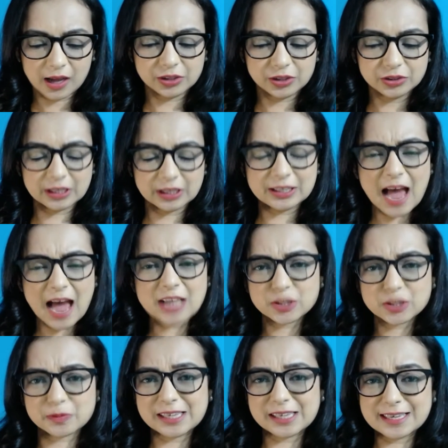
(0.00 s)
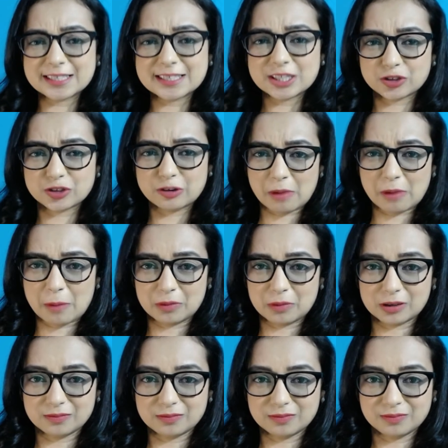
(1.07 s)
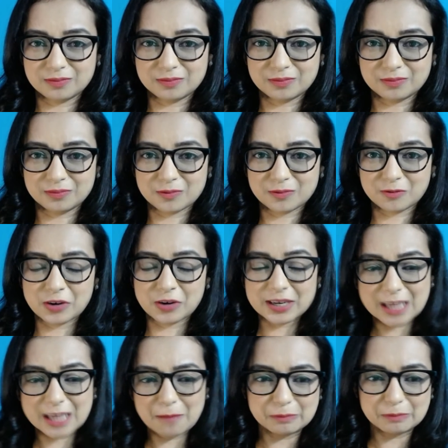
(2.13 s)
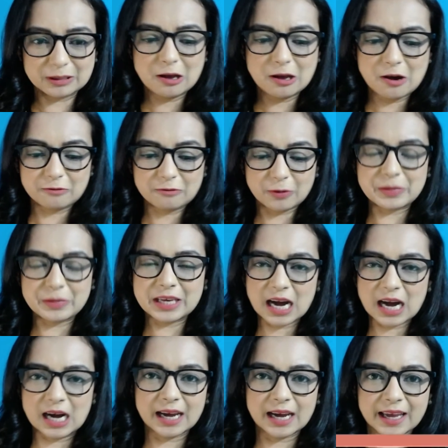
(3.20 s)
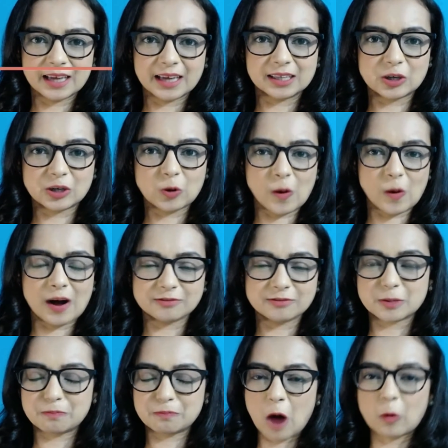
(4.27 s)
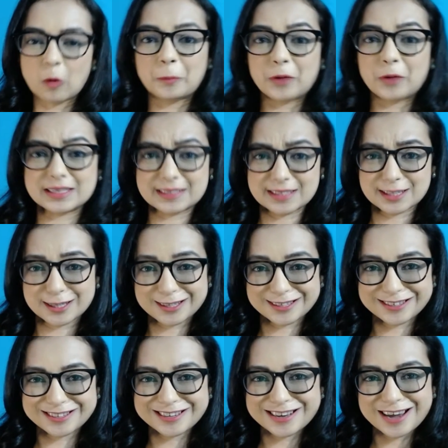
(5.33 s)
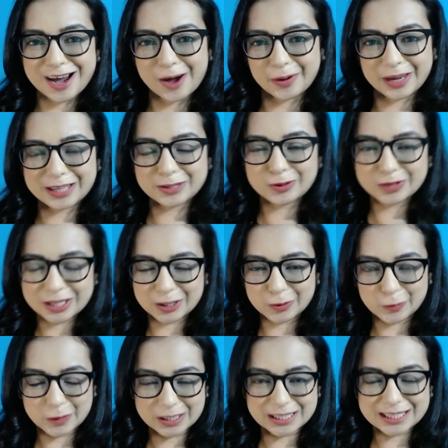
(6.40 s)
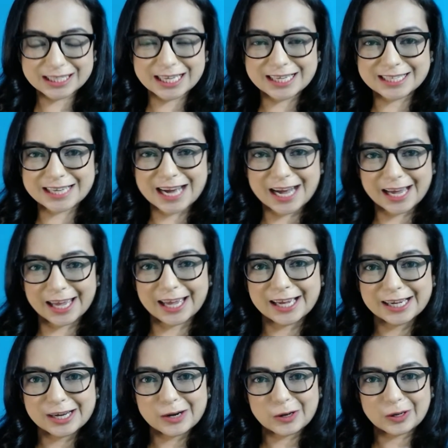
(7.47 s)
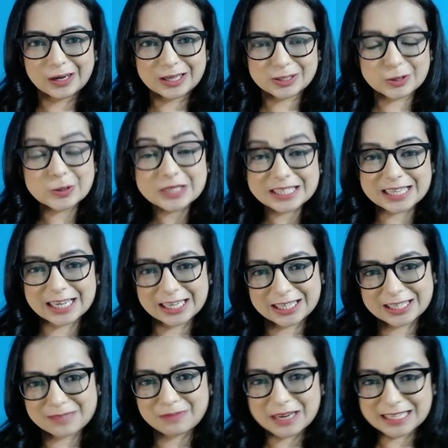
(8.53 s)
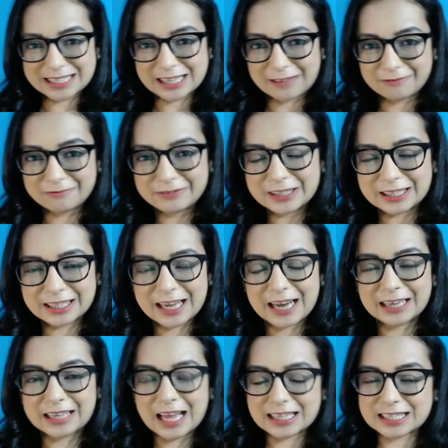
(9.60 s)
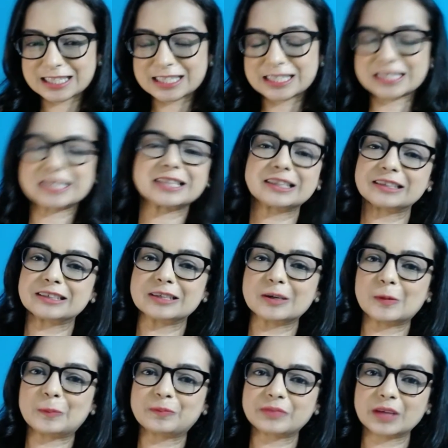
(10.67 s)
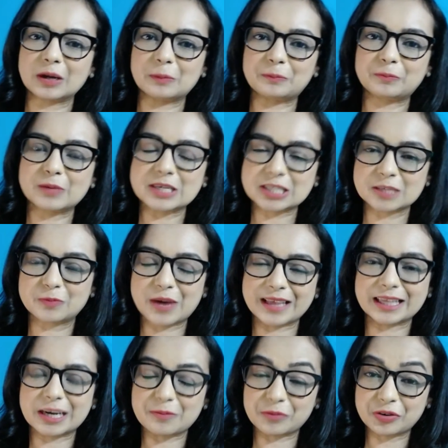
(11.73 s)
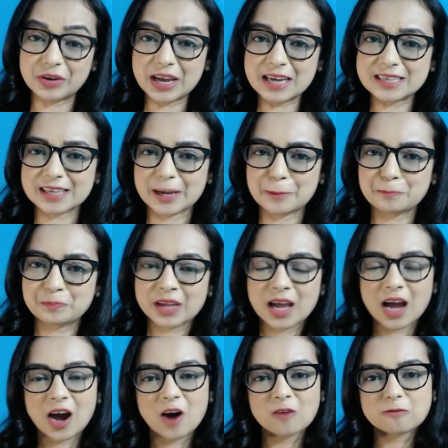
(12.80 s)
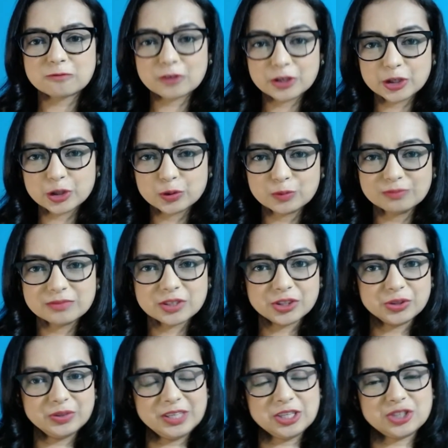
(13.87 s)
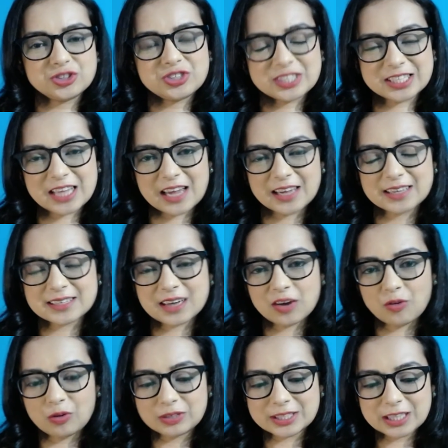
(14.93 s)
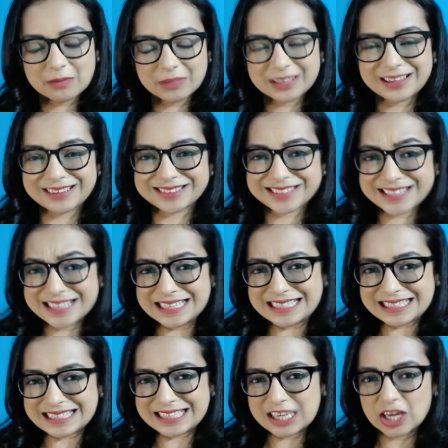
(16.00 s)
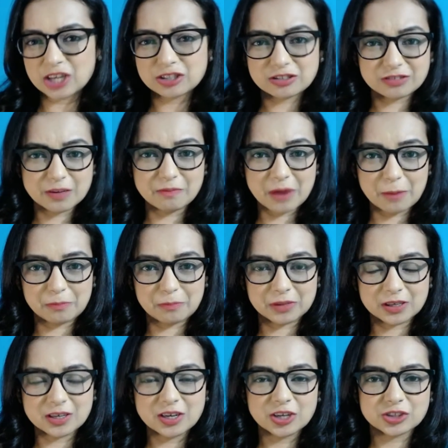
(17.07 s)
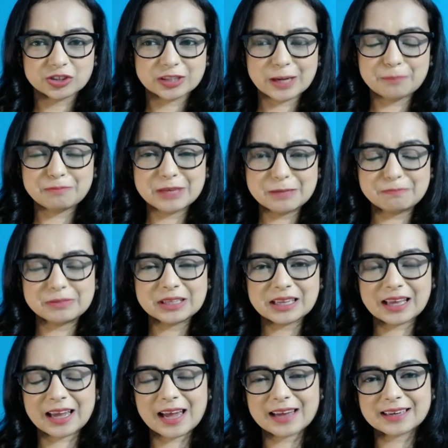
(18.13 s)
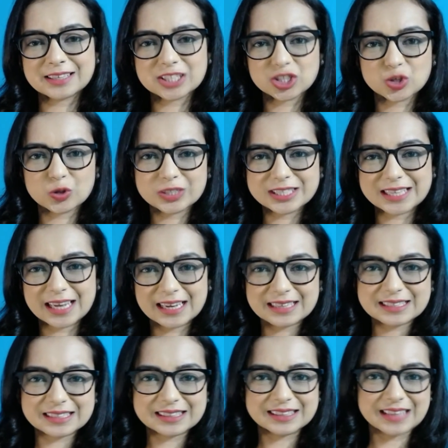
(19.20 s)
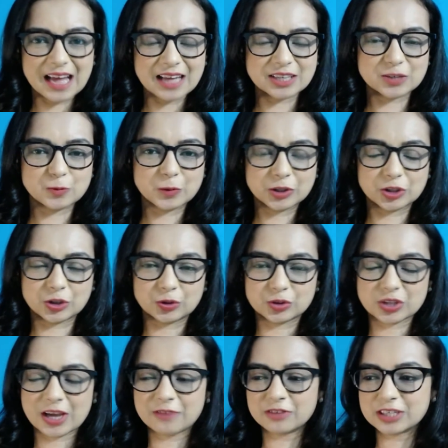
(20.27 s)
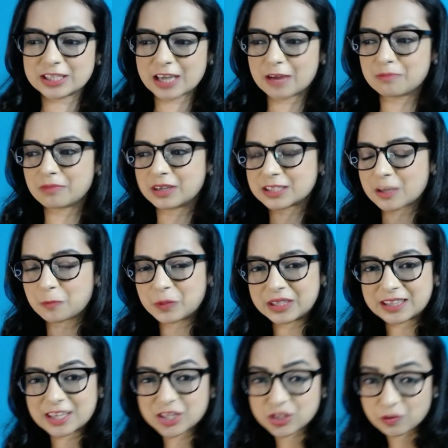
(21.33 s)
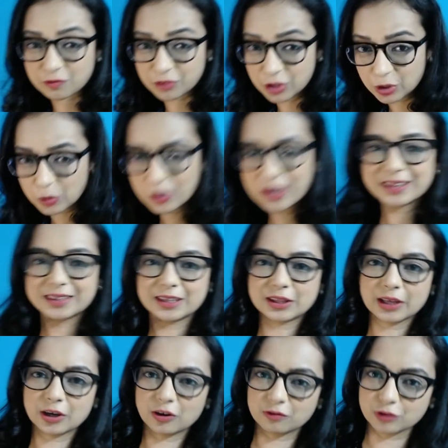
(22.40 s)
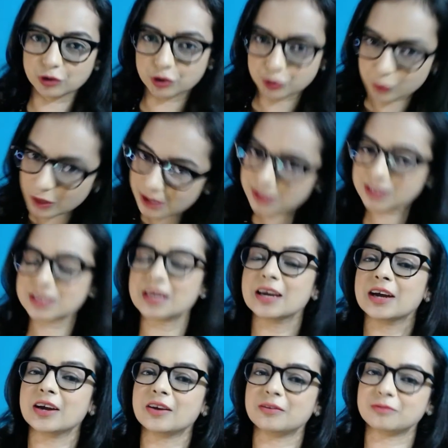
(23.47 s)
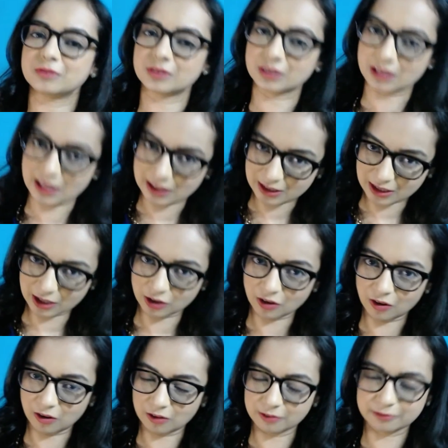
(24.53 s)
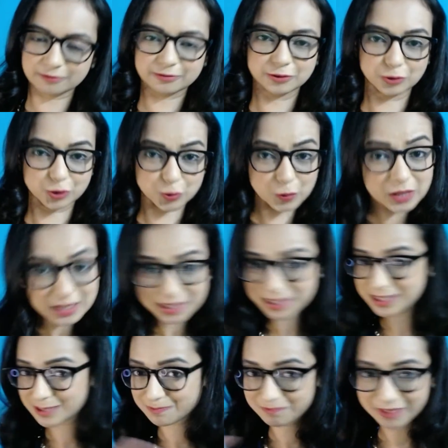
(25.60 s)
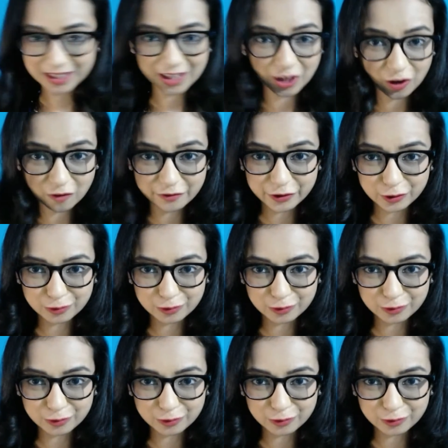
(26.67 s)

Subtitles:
It has to be easy to remember. For example, for me, I go after power presence. Okay, those words that I associate myself with, and that's the personal brand that I'm creating. For you, you need to decide on something that's easy to remember so that people can associate that with you. So every time somebody thinks of you, they think of those words, they think of those words, they think of you.